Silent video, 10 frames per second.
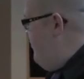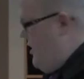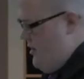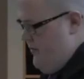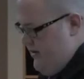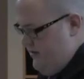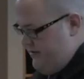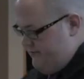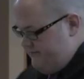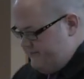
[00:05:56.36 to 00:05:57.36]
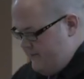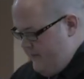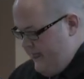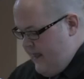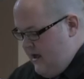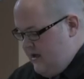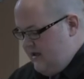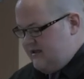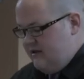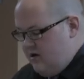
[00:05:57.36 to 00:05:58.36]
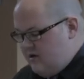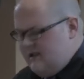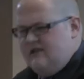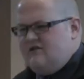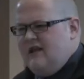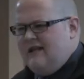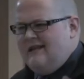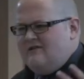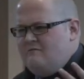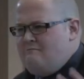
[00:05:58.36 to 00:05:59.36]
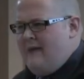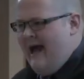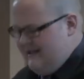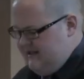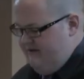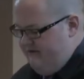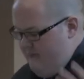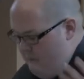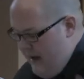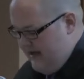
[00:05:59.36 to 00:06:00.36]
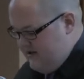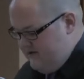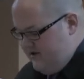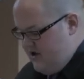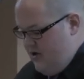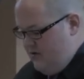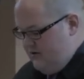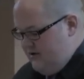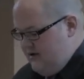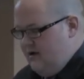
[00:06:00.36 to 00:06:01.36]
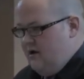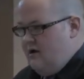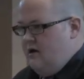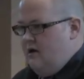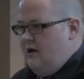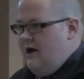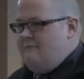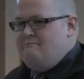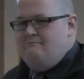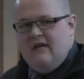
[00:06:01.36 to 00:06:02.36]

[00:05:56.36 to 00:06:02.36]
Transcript: wrong about. And they said, "Look, teacher, like, these are massive, massive stones and